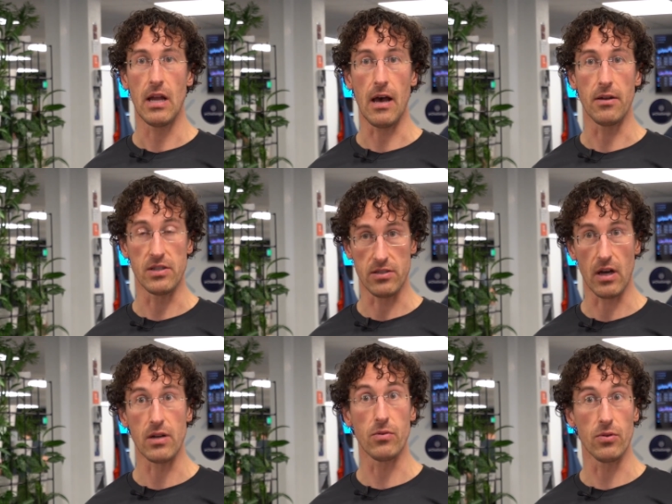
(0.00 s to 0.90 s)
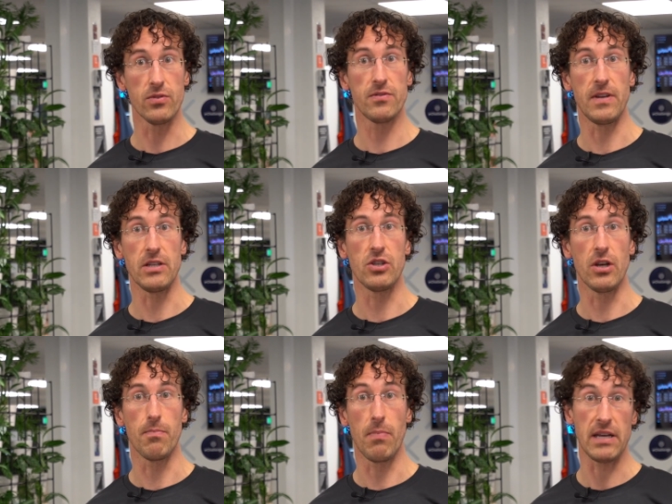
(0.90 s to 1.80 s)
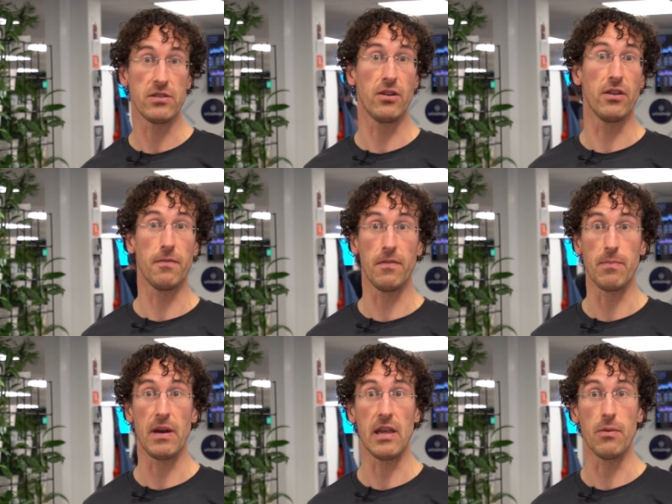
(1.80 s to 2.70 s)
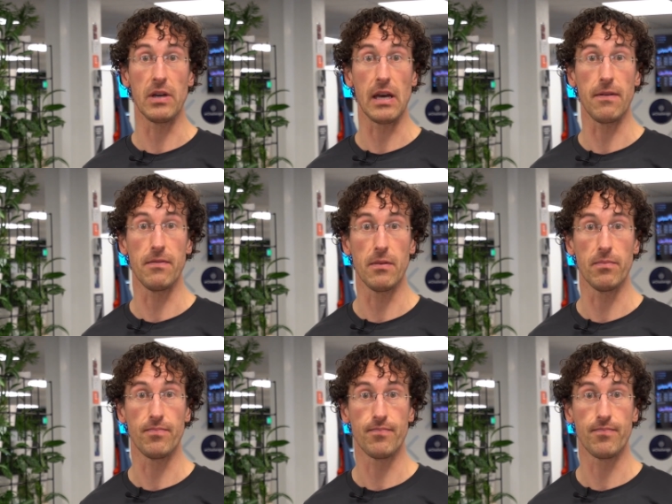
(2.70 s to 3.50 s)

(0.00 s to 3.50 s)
uh, design rules feature based on the feedback that we gave them.